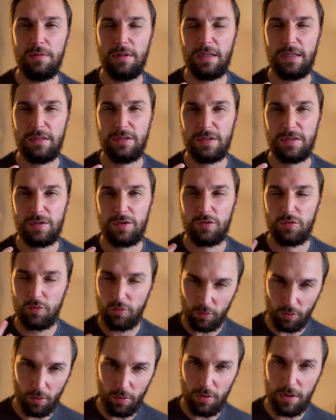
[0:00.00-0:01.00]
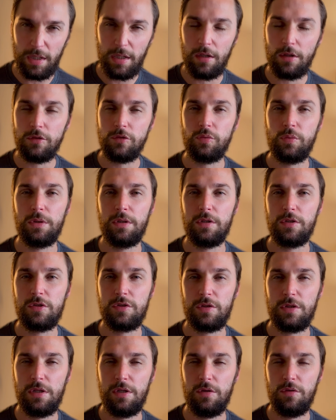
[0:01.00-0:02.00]
and just scrolling on Twitter
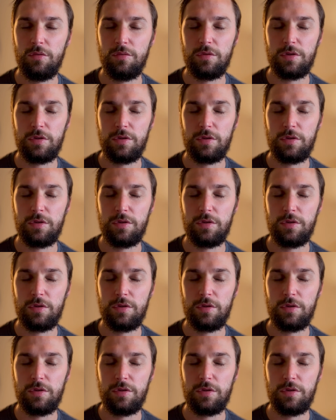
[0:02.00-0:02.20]
slow.